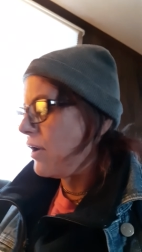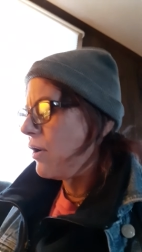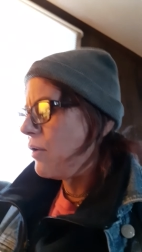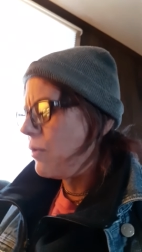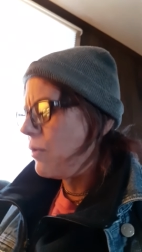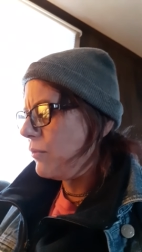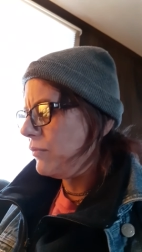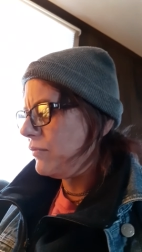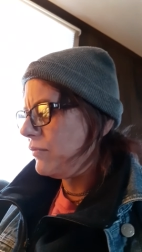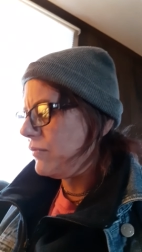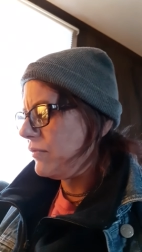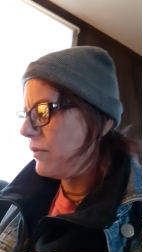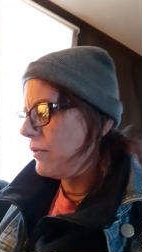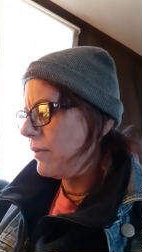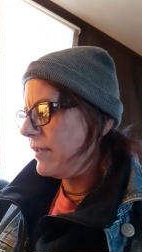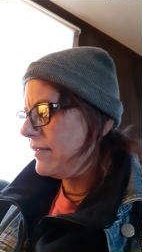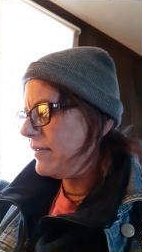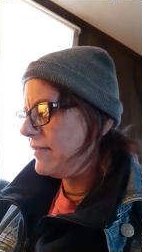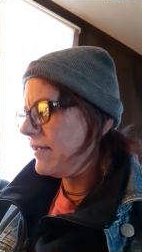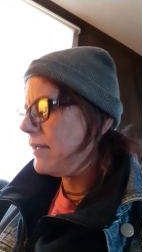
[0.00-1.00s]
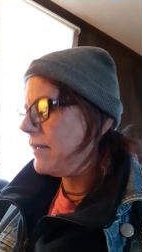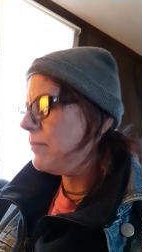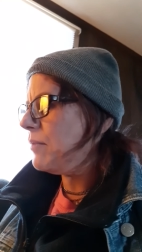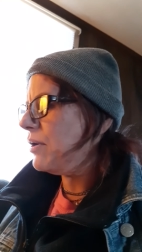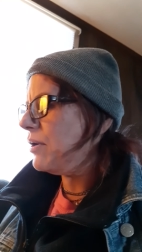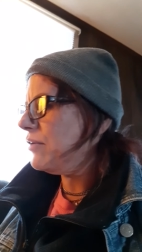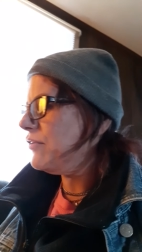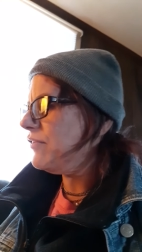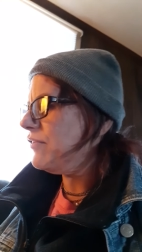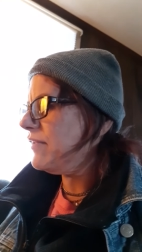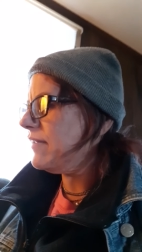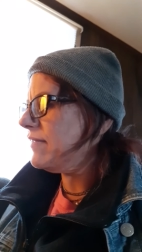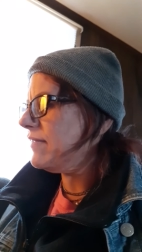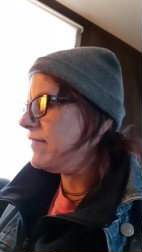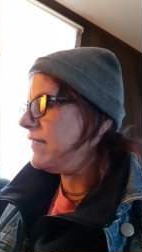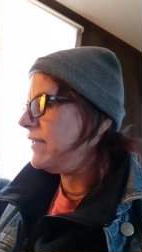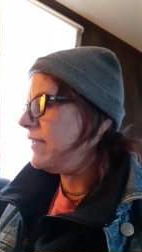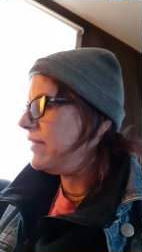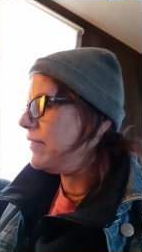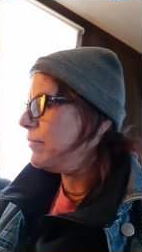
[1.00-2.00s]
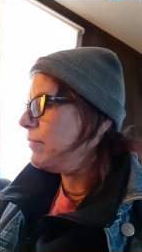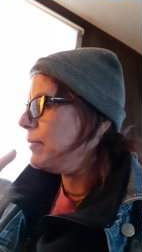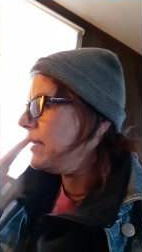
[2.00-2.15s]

Oh, so I said March 16th. Be